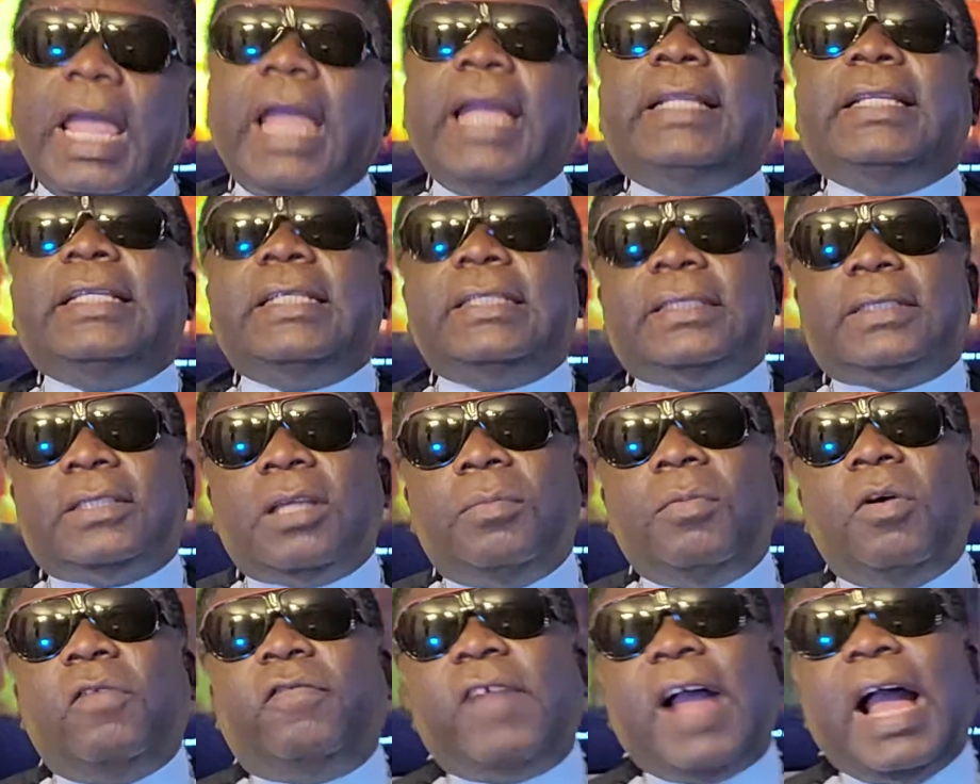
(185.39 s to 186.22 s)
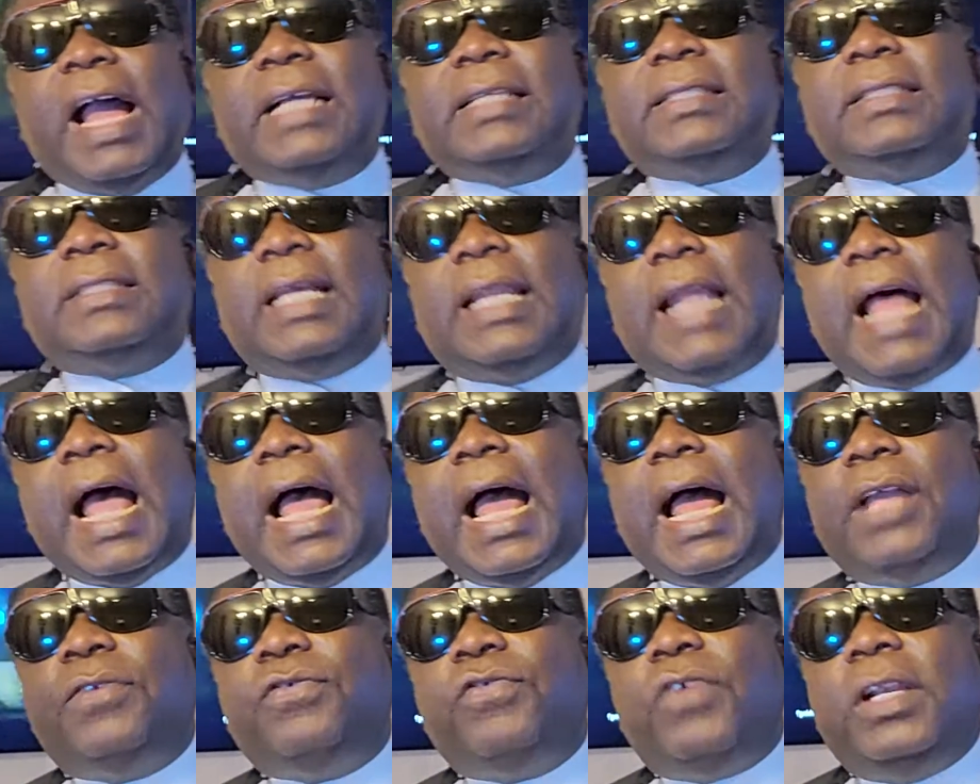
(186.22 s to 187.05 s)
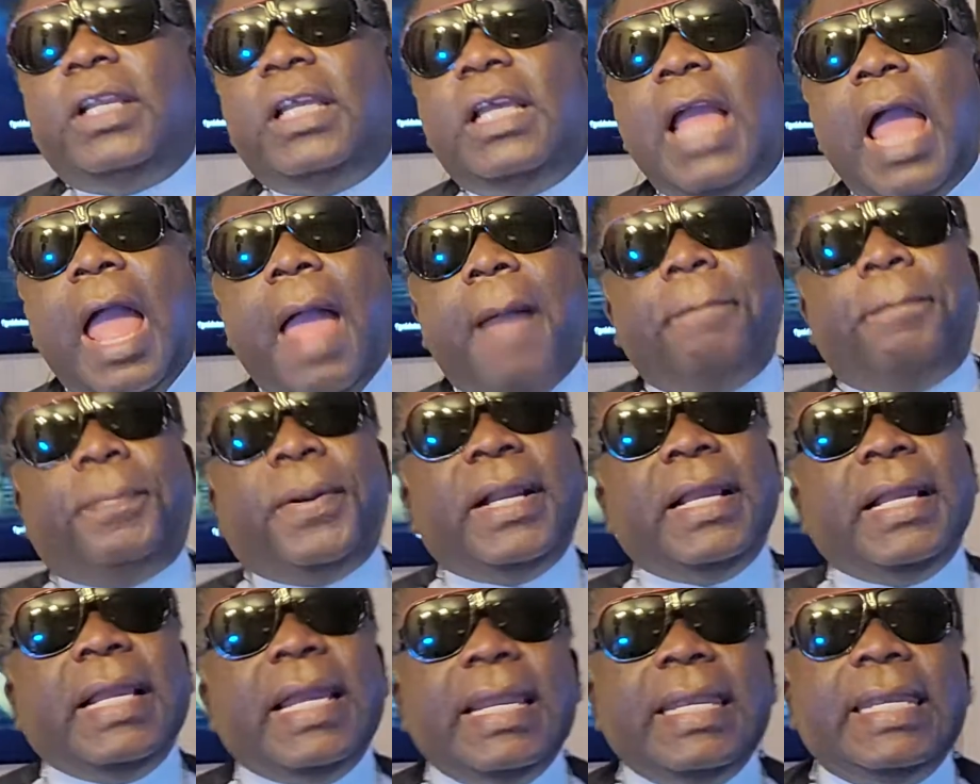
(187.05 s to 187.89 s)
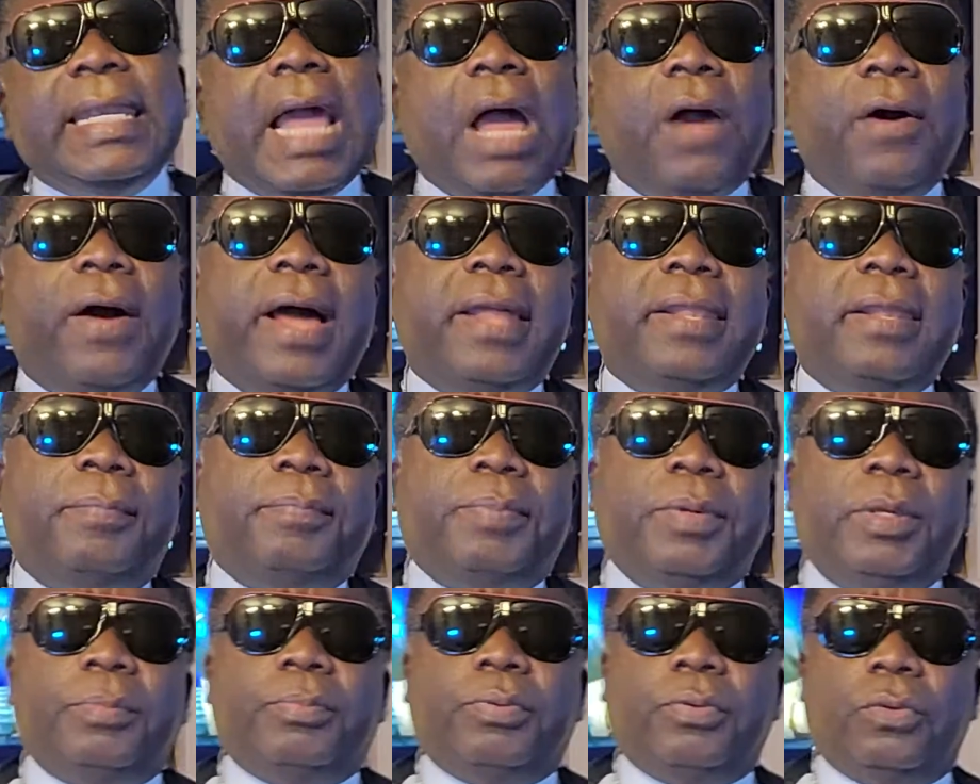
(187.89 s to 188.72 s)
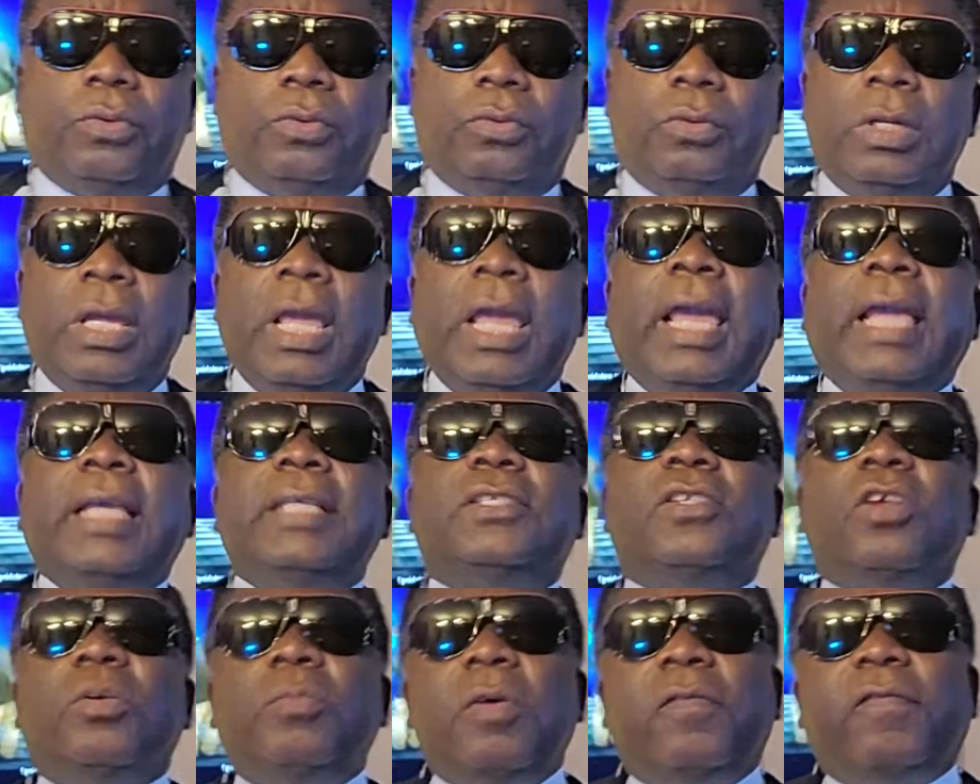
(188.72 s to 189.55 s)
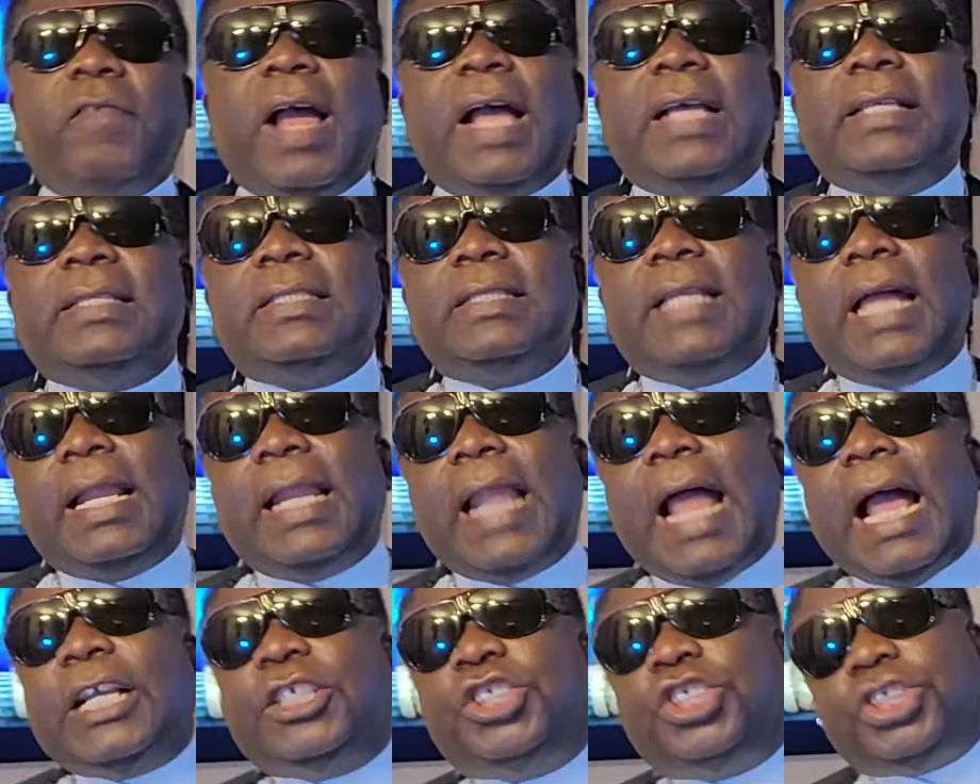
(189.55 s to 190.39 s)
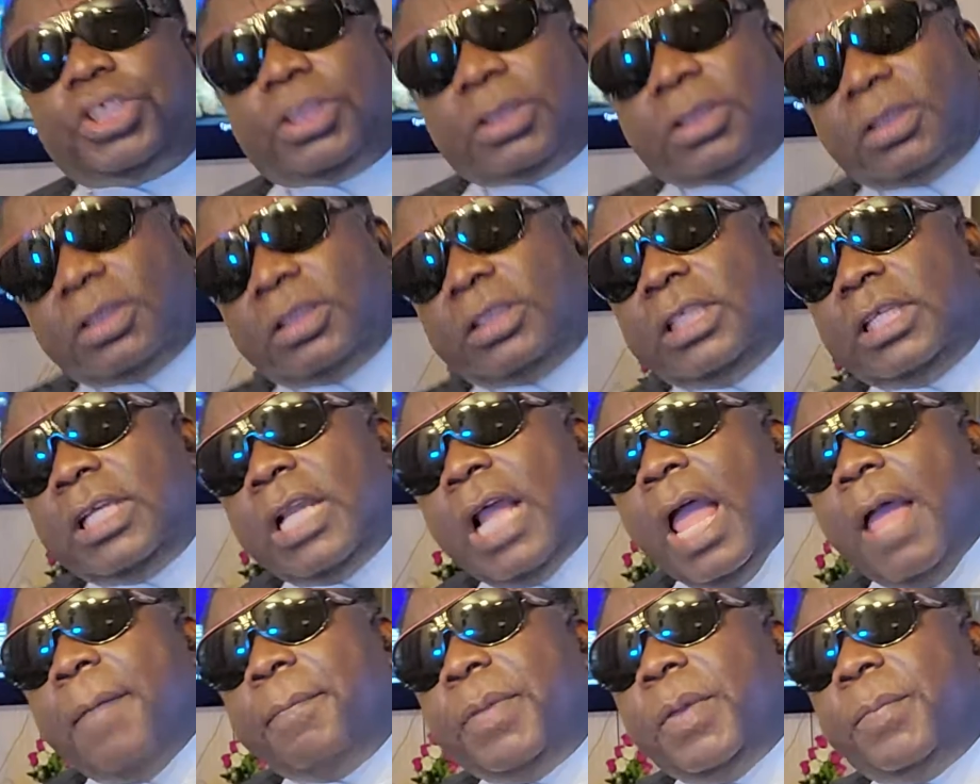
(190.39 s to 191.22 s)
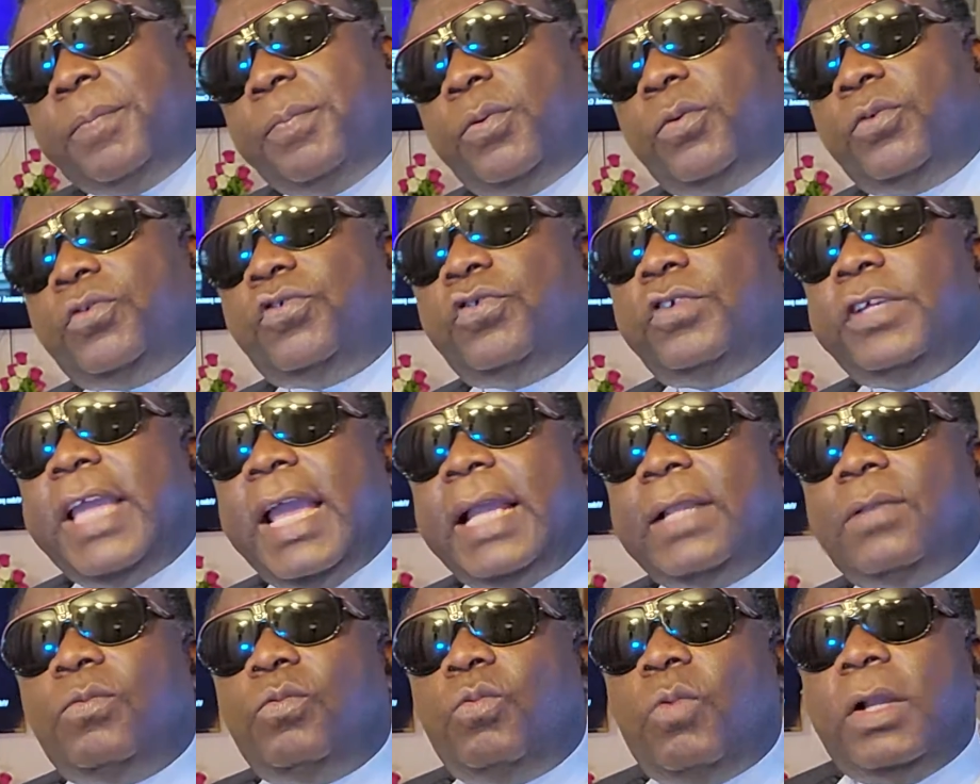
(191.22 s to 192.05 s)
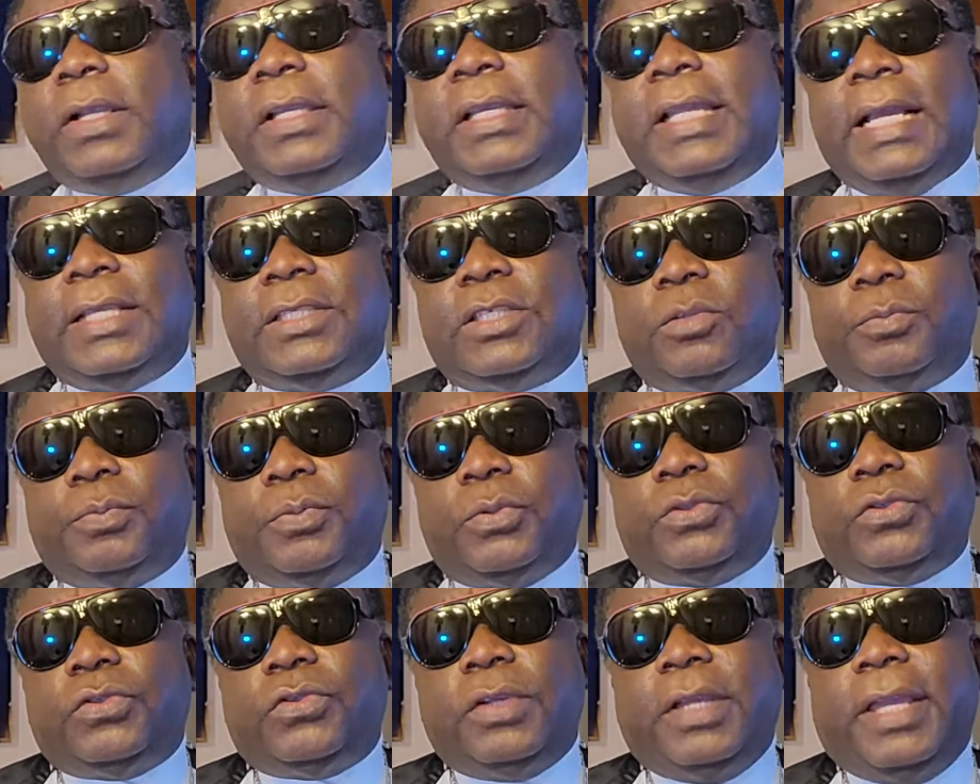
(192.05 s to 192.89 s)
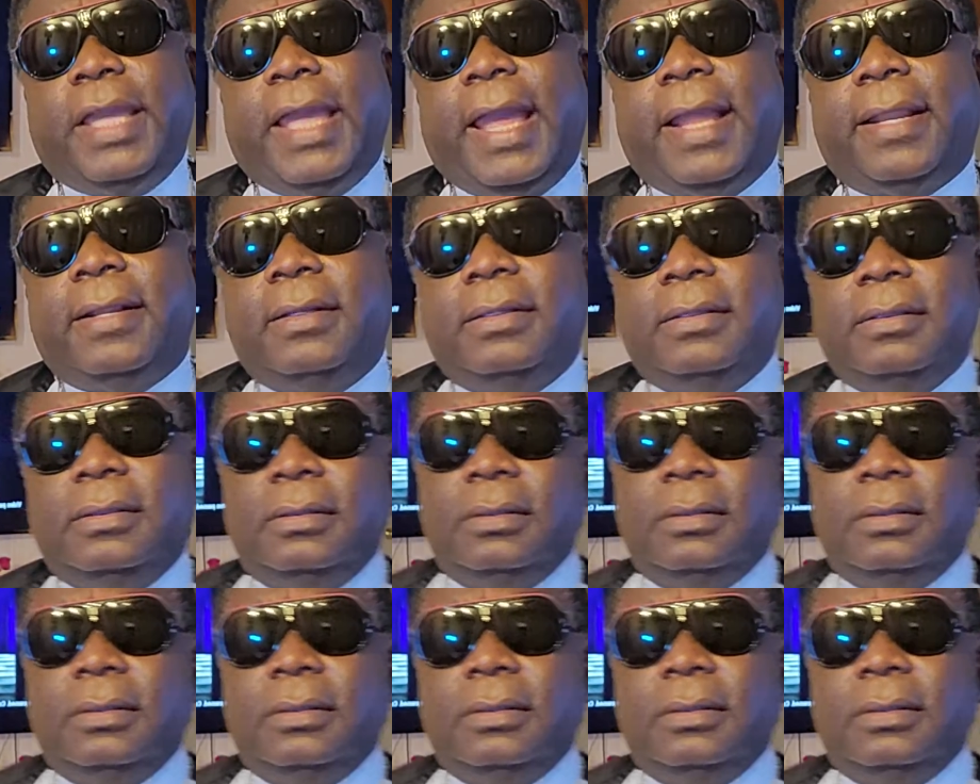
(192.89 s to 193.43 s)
it is some of us that are actually bringing down other people. It's some of us that are shielding people to get what they are supposed to get.